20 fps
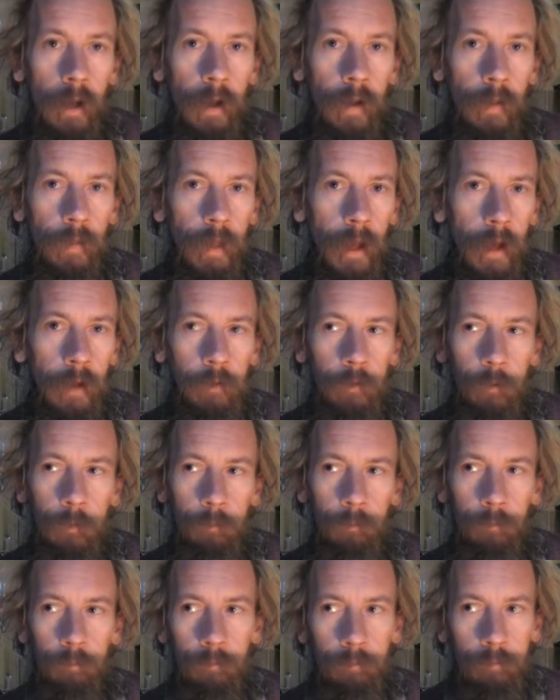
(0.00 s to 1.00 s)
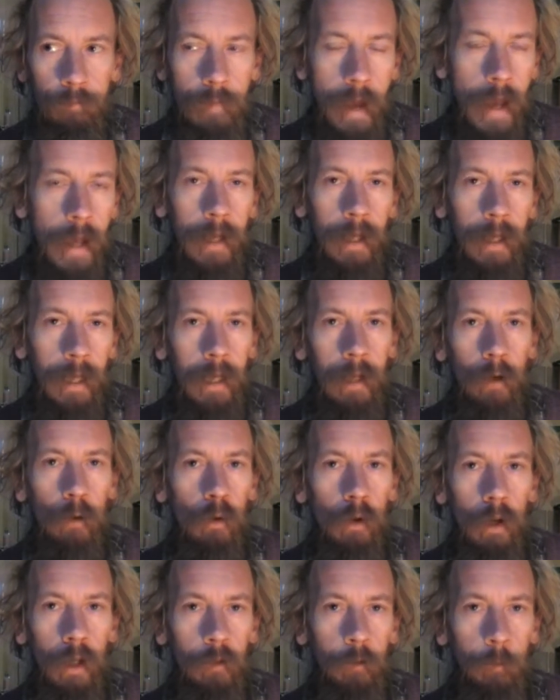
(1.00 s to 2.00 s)
And that's mainly
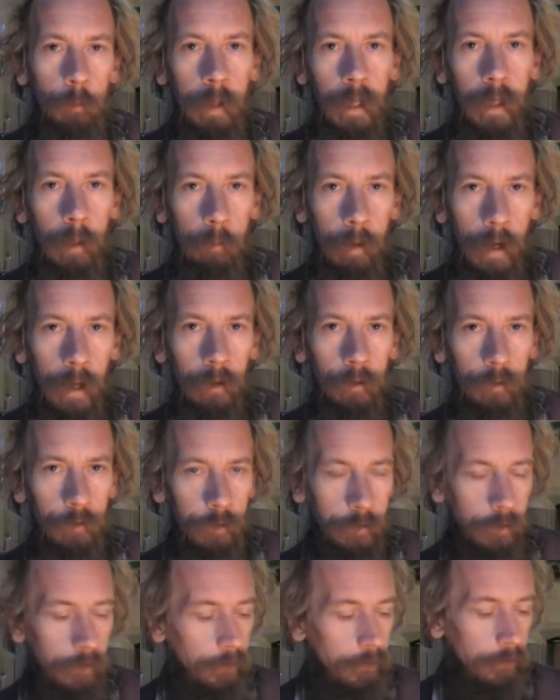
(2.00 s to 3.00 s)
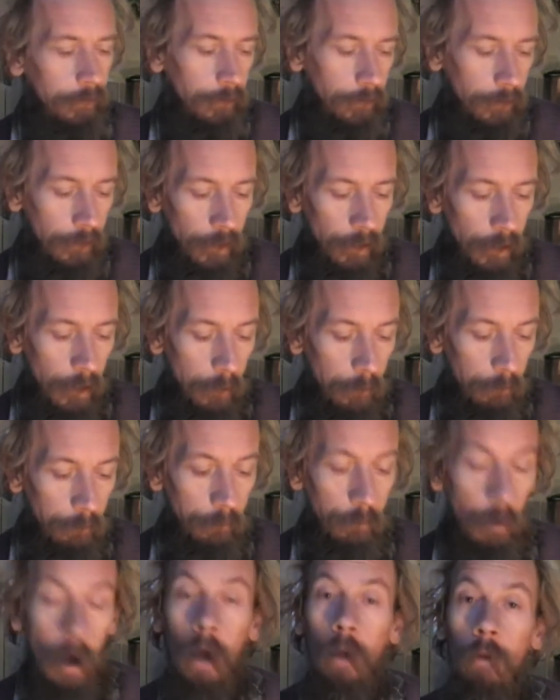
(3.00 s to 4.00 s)
all it's been about.
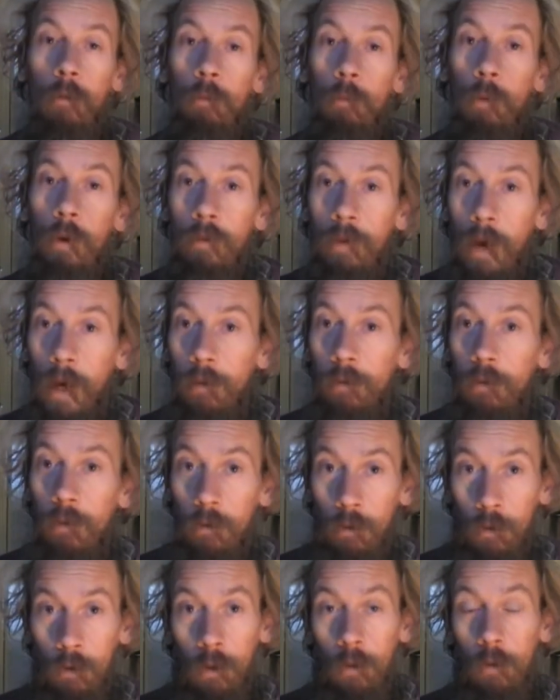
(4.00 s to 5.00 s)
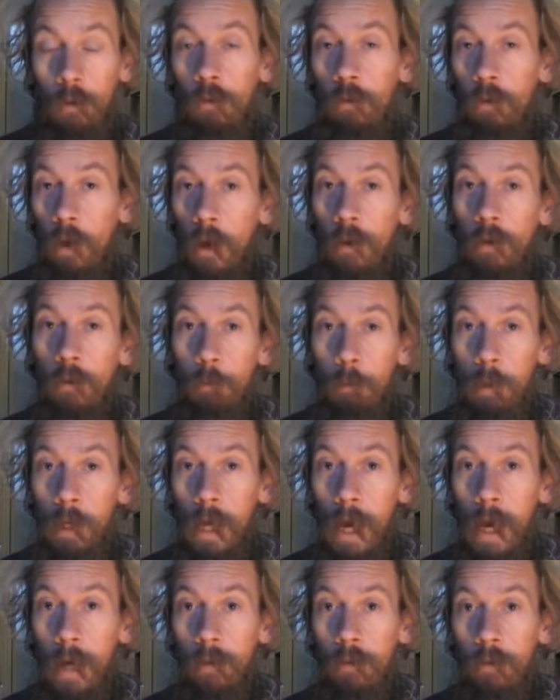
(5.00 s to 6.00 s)
But we've had, you know, the sun has been
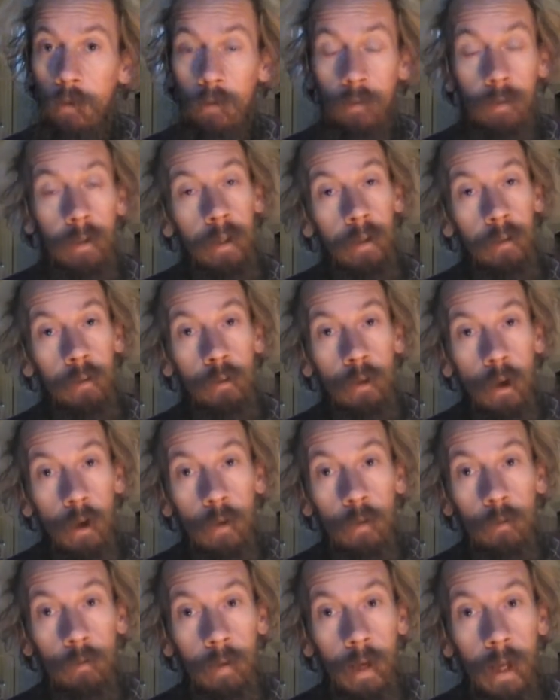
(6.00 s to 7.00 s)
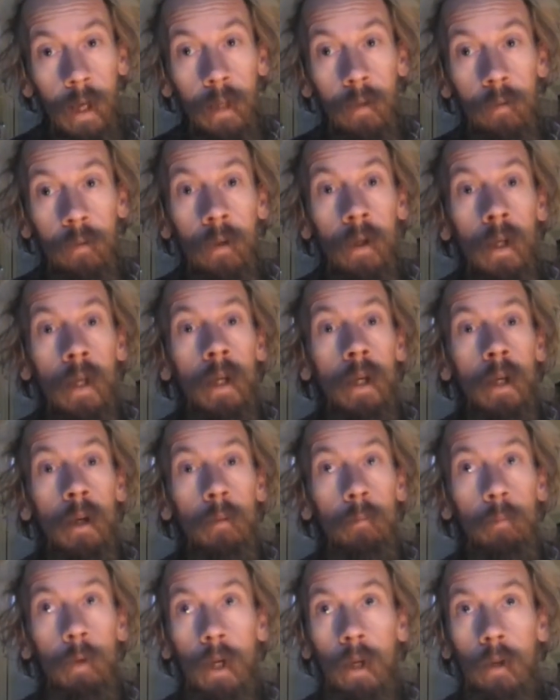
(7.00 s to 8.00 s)
active in its solar flares.
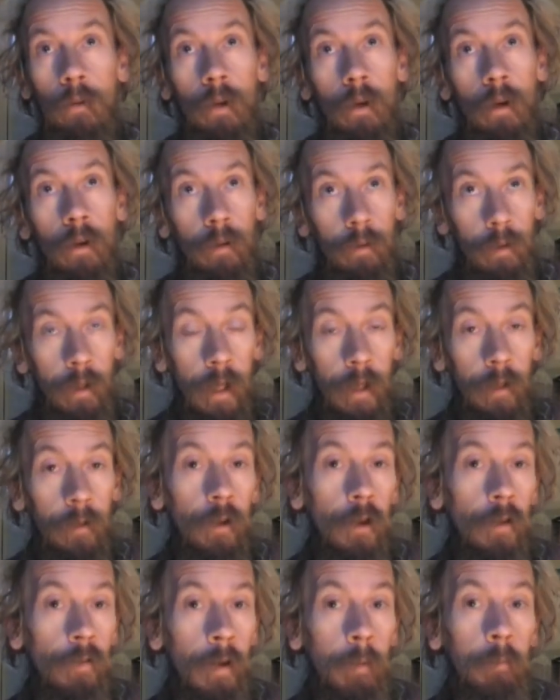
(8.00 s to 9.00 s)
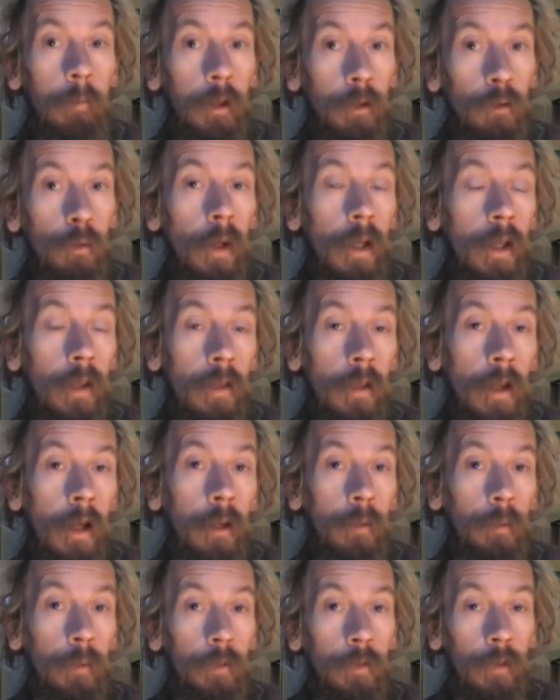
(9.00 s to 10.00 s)
But, okay, November the
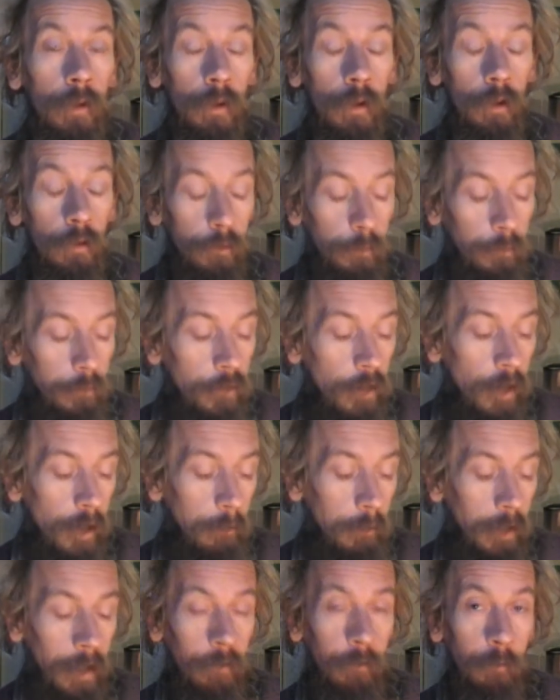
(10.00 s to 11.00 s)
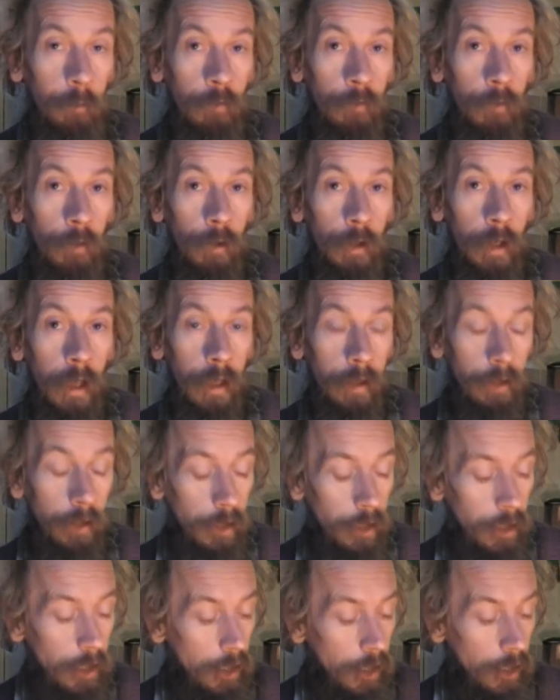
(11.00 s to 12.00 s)
23rd, we've still got some time left before the end of
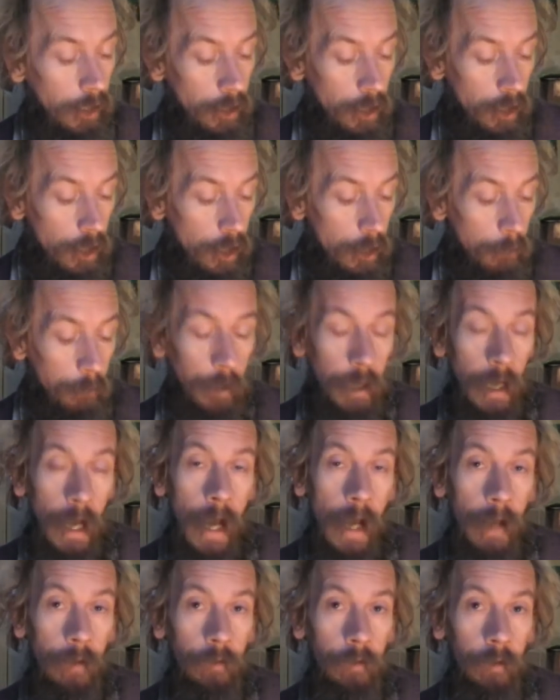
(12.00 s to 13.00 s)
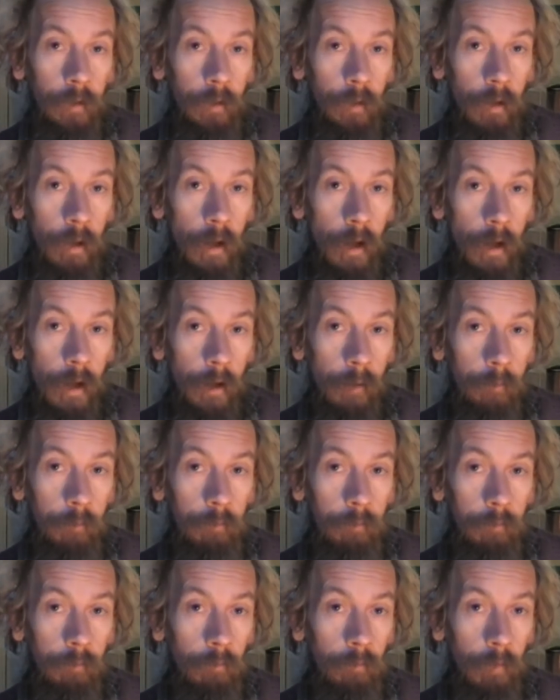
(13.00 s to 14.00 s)
the year. But it hasn't,
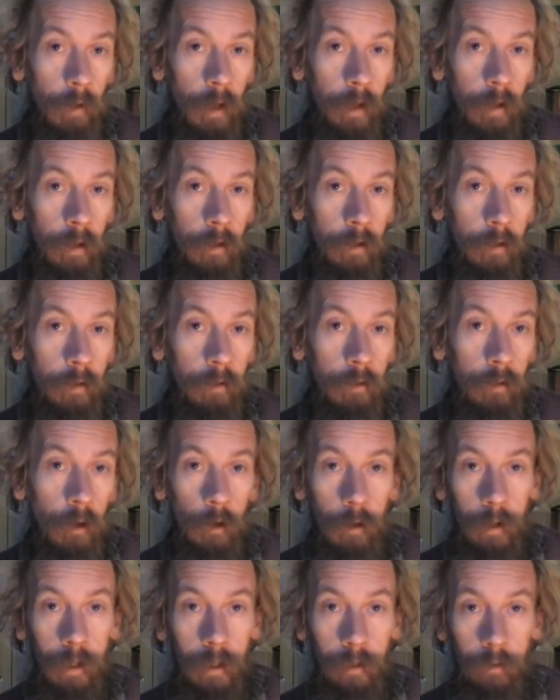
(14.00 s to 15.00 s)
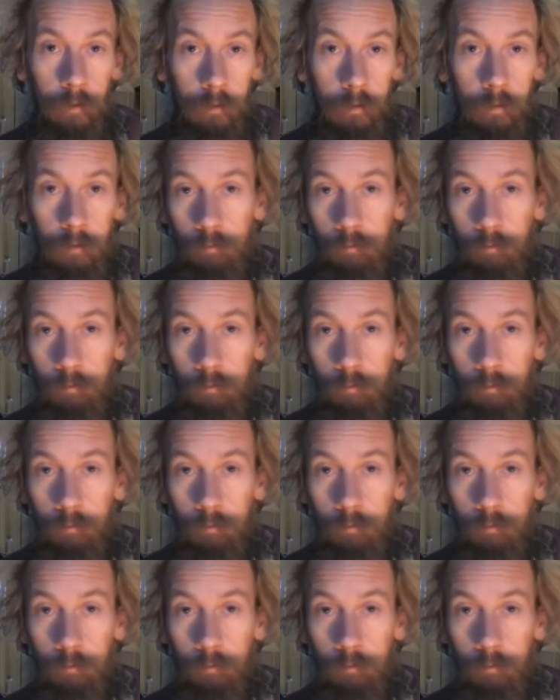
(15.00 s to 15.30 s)
totally